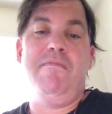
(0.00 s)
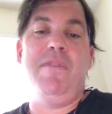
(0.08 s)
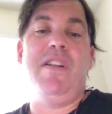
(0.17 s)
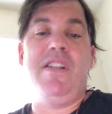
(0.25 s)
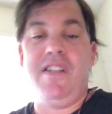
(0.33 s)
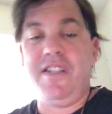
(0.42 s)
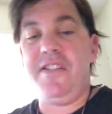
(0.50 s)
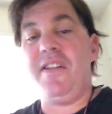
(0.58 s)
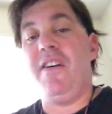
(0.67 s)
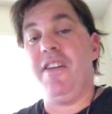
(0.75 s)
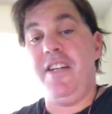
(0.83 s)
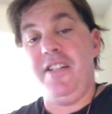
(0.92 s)
but at least
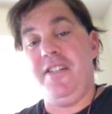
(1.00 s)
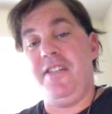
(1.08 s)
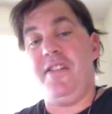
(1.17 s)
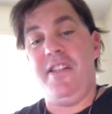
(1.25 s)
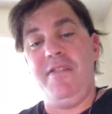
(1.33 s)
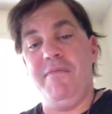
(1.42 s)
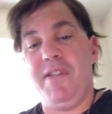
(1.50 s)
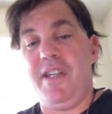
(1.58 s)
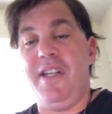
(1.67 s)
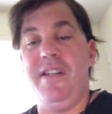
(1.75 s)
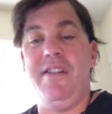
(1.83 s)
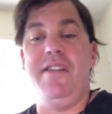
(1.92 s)
I'll get to see him
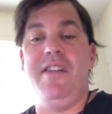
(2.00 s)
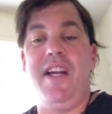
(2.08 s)
again and